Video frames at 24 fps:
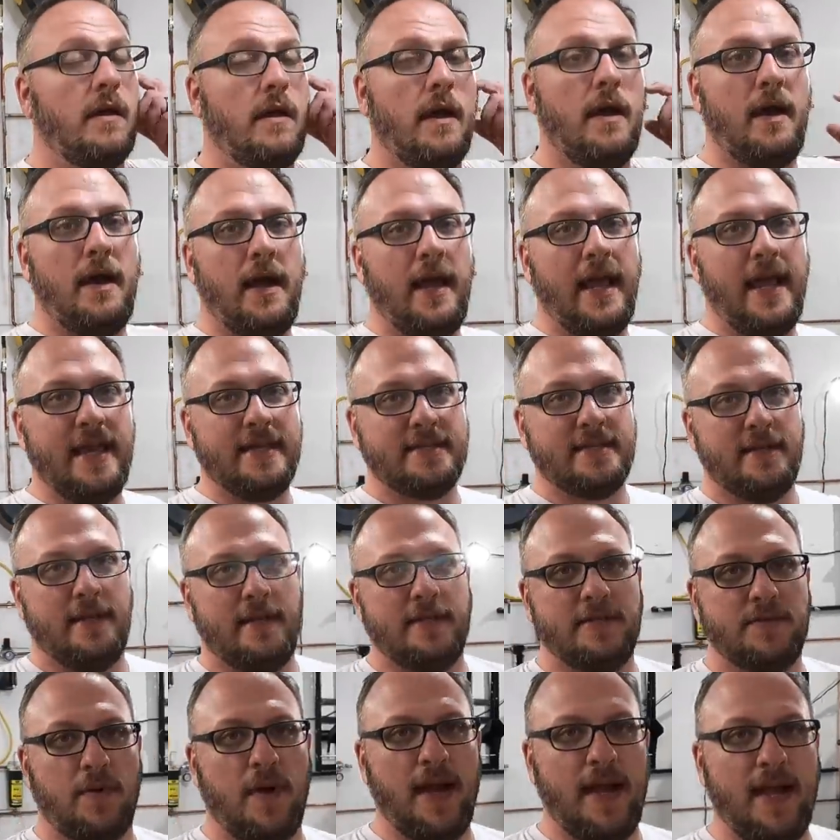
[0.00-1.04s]
as it
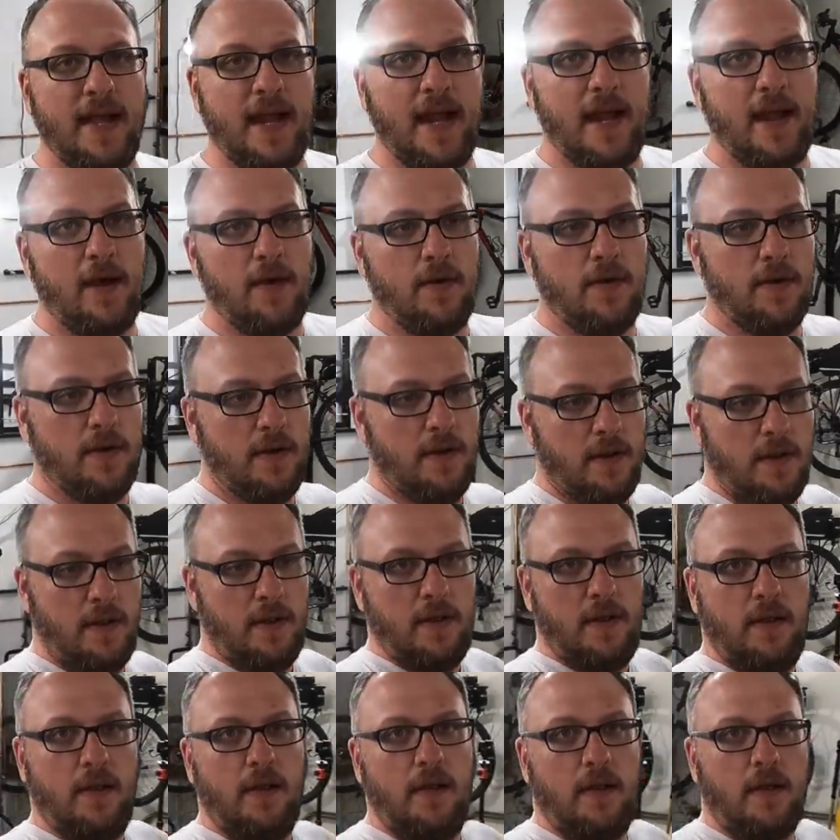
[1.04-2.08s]
is right now.
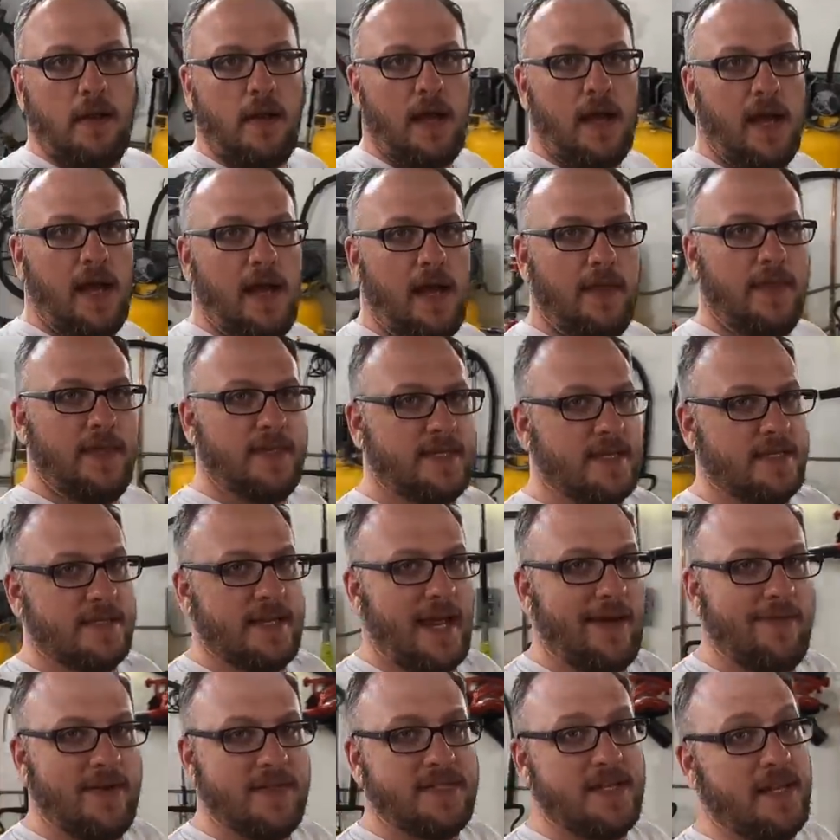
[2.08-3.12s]
This is
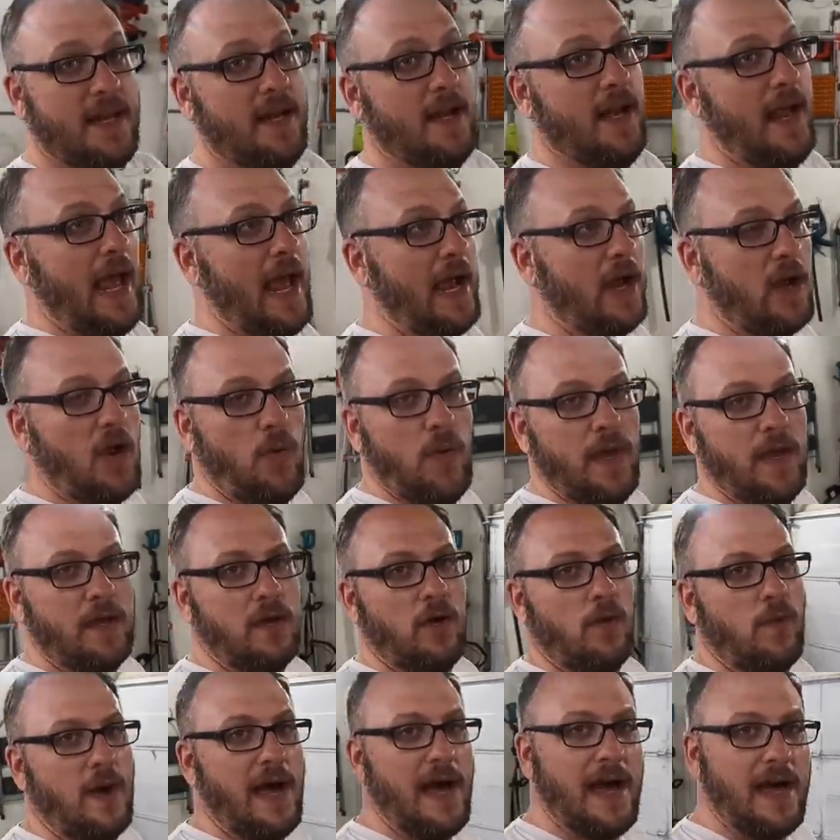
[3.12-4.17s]
obviously an echoey
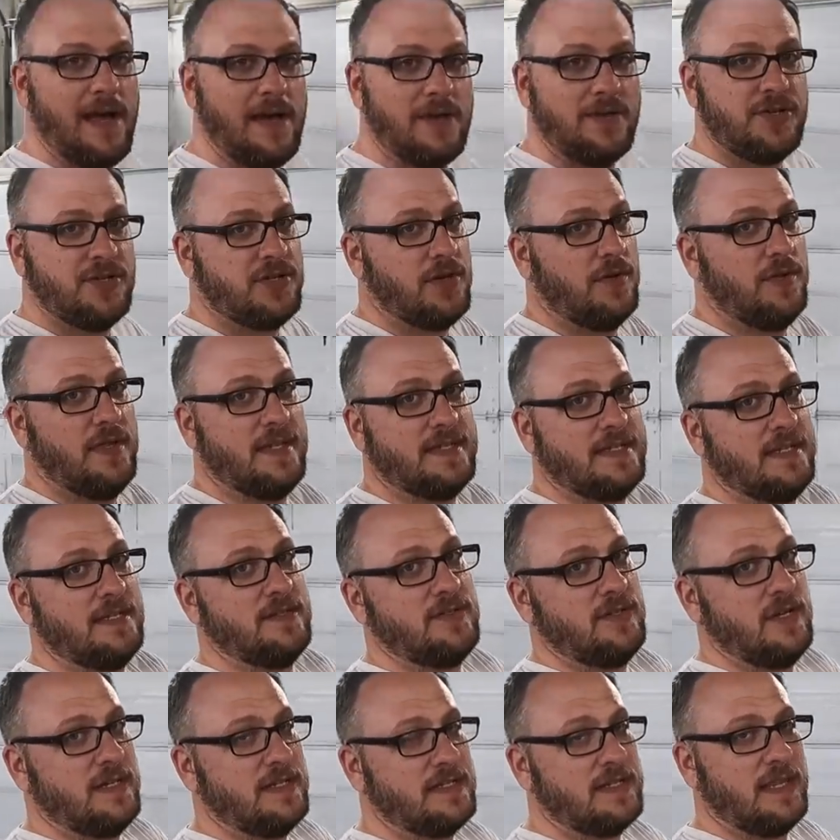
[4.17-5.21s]
garage, so this is
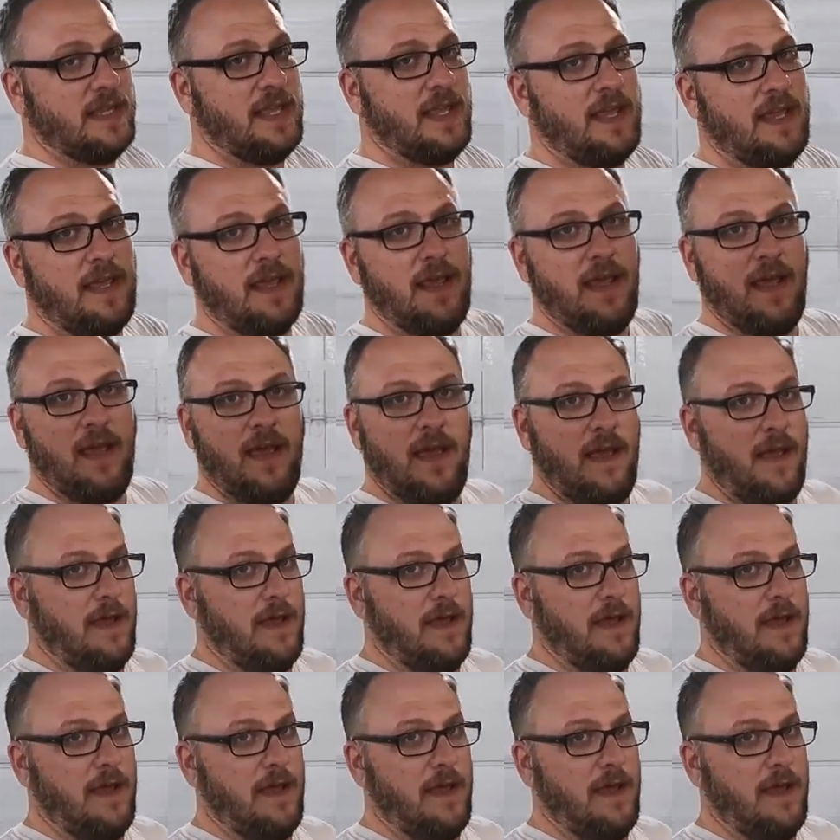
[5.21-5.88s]
just the